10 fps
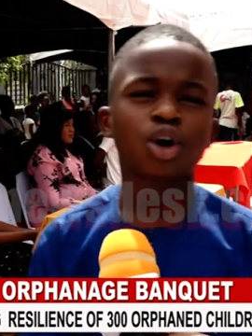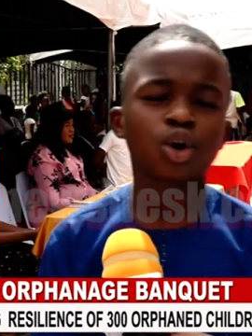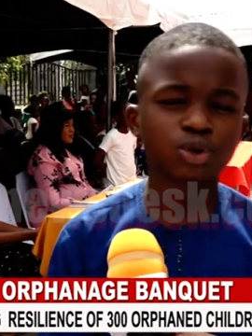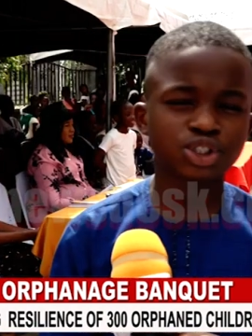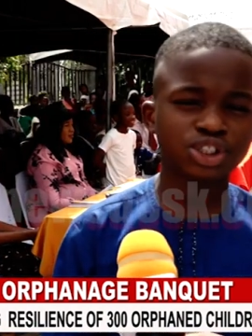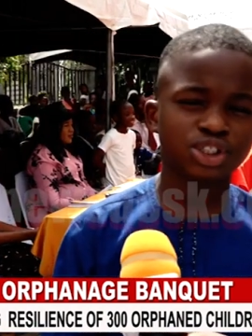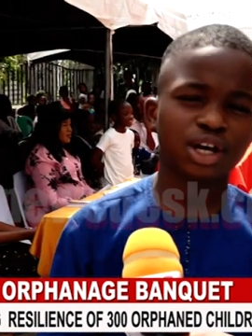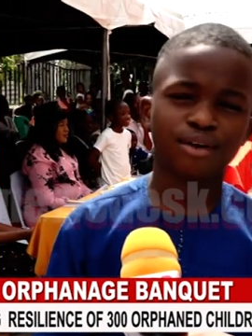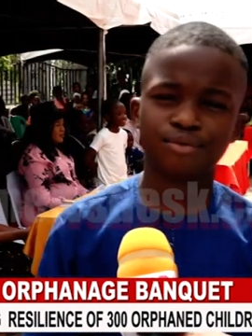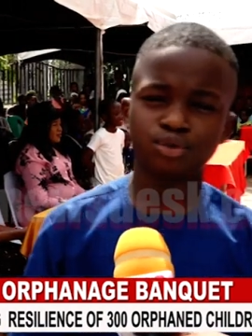
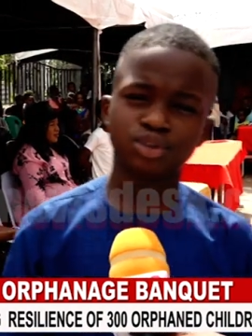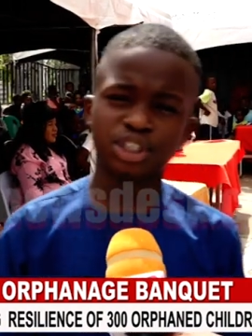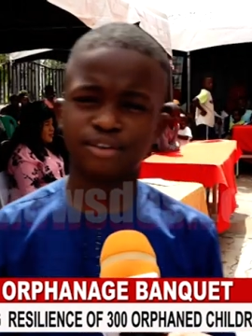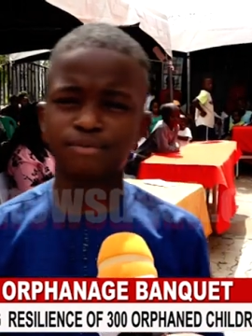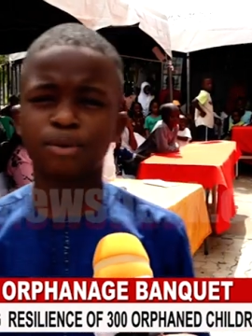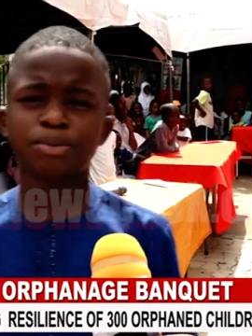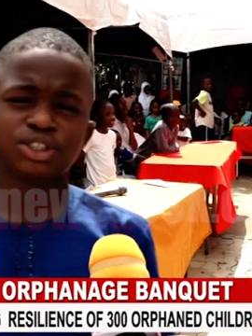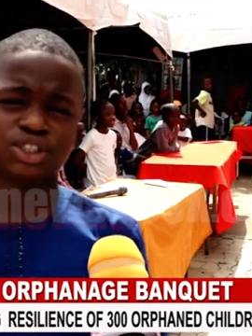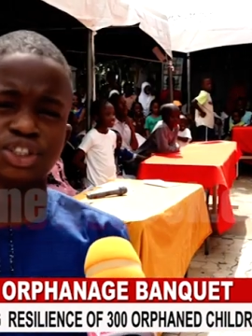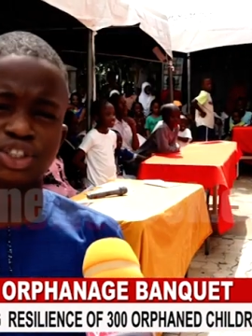clothing, and food. Those are the four
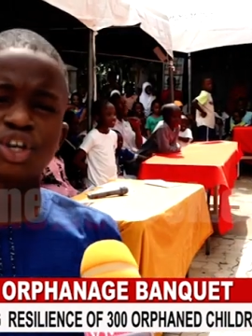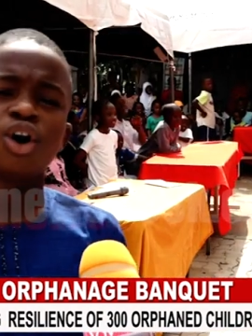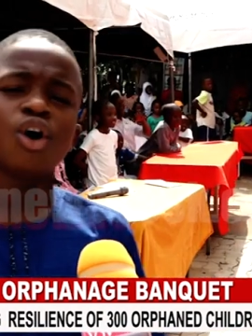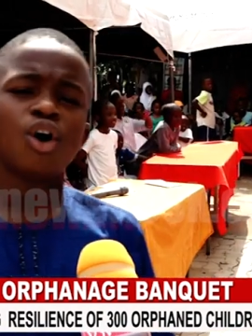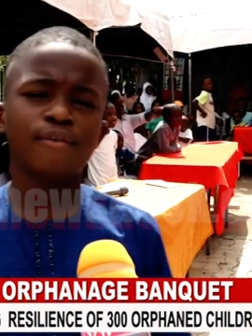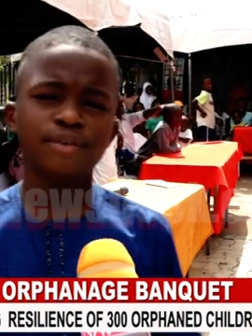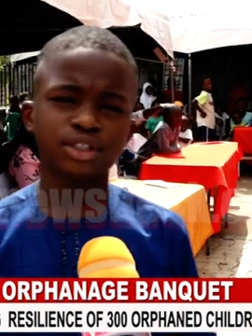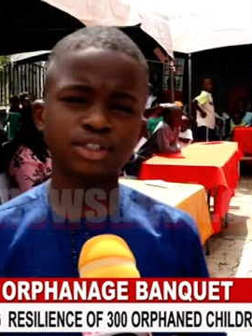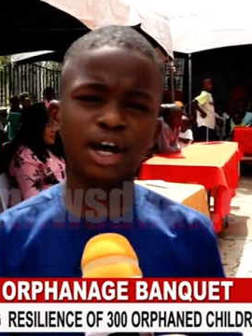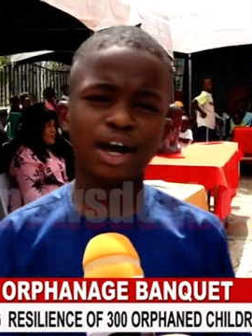basic needs of
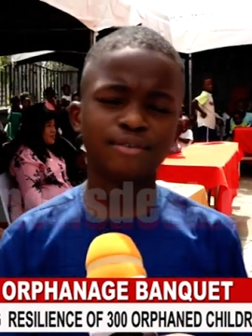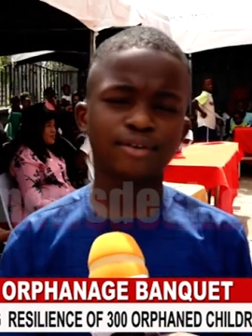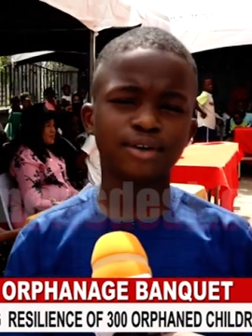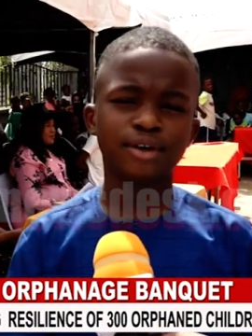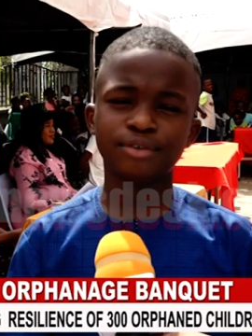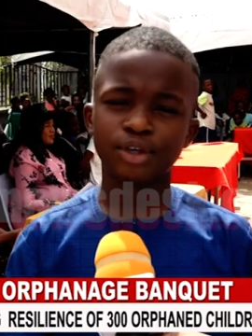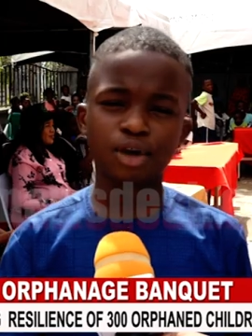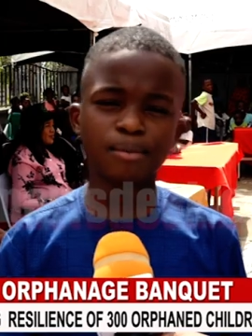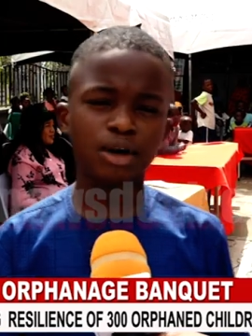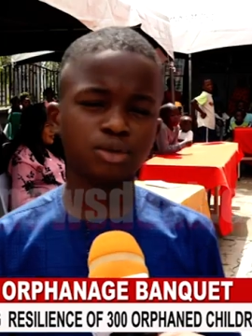a of a, of
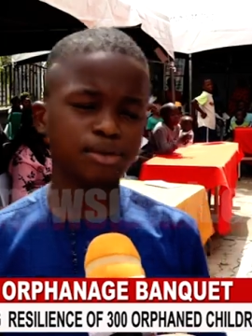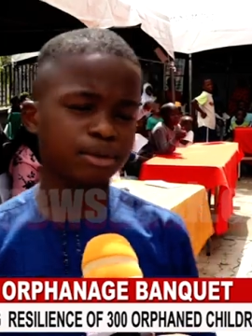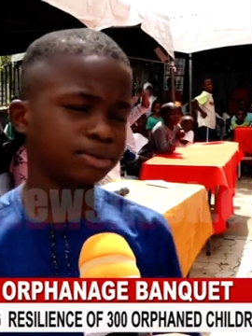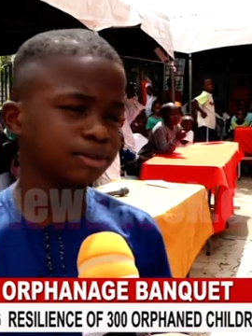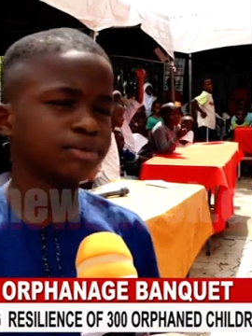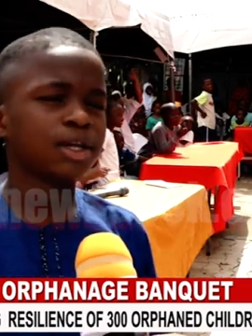a normal human being.